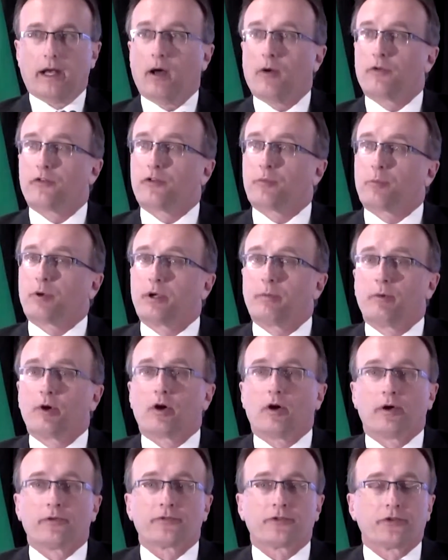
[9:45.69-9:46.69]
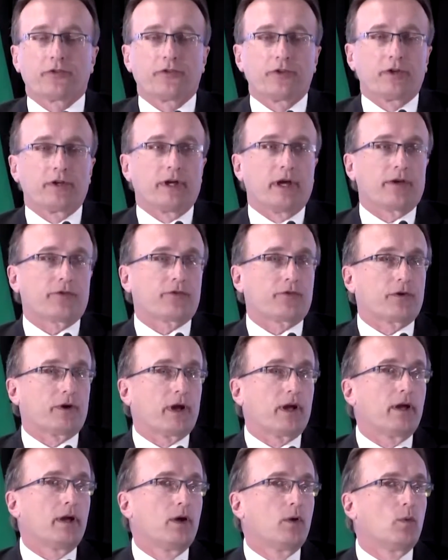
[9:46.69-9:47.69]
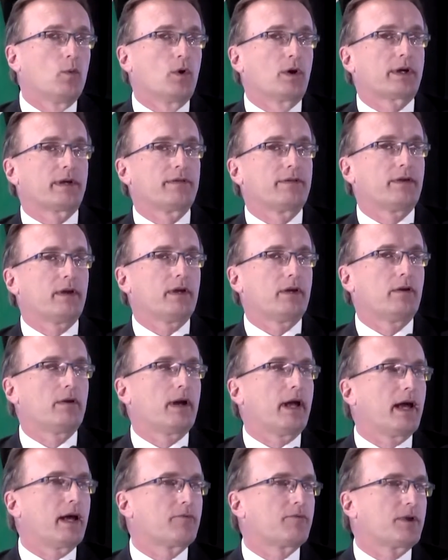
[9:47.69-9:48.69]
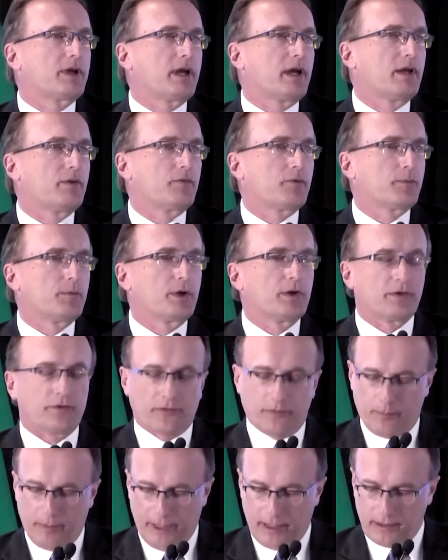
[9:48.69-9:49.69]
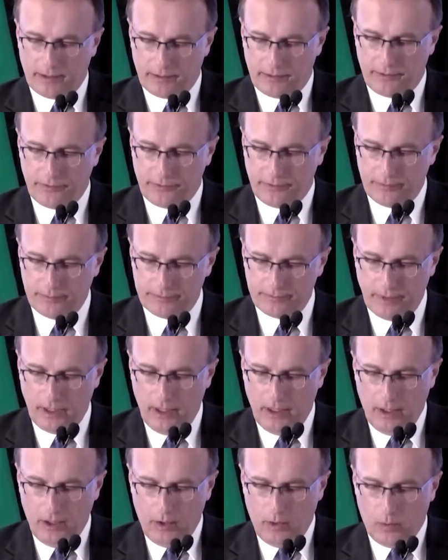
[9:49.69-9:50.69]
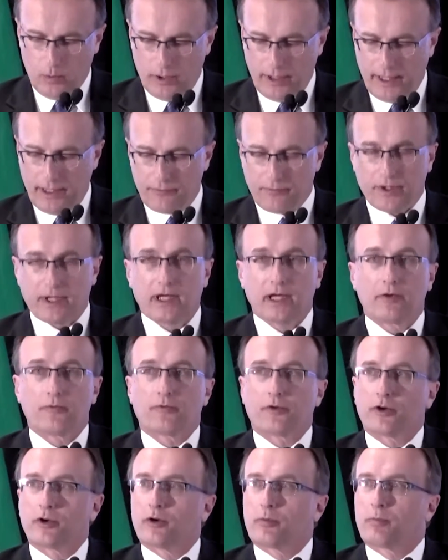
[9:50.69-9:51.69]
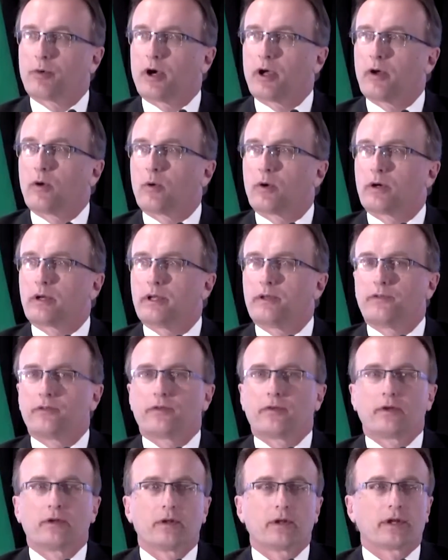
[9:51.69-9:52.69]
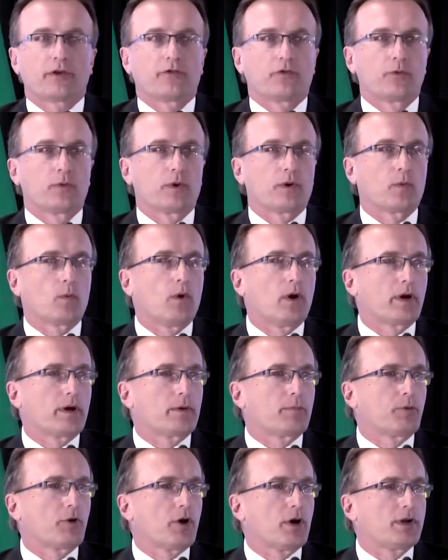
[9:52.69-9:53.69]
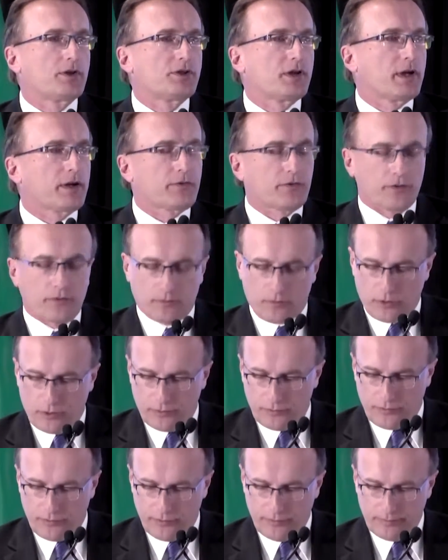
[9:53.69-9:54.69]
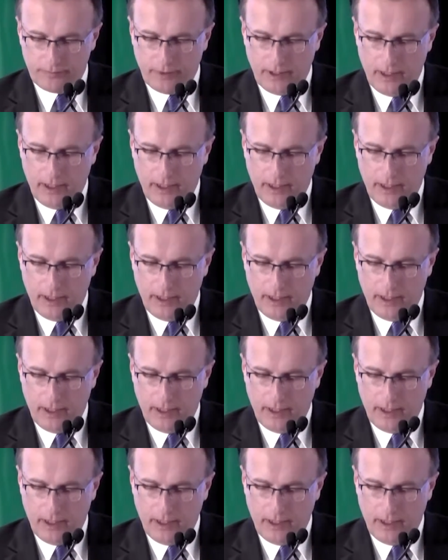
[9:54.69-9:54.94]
Now, as the Premier also said yesterday, we'll continue to advocate for municipalities. We'll advocate for your priorities like sewer and water projects and roads.